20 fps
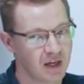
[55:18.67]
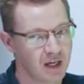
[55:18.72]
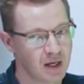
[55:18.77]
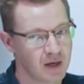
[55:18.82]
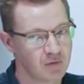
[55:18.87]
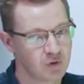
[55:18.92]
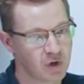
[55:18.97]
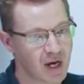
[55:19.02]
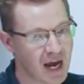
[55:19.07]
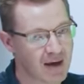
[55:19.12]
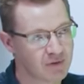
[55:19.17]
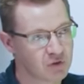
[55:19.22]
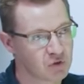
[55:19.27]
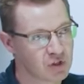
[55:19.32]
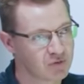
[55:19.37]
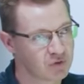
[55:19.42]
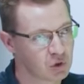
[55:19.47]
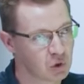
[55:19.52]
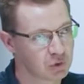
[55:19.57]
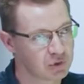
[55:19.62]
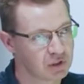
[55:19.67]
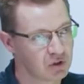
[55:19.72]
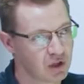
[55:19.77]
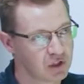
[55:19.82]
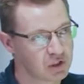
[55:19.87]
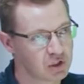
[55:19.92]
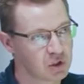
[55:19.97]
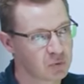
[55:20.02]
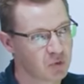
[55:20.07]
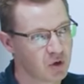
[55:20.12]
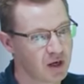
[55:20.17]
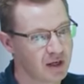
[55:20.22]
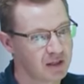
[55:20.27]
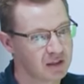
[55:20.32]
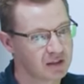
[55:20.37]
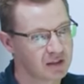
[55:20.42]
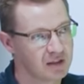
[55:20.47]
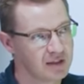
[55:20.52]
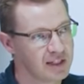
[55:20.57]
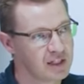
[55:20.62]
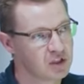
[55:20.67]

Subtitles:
If you're having difficulty launching your product,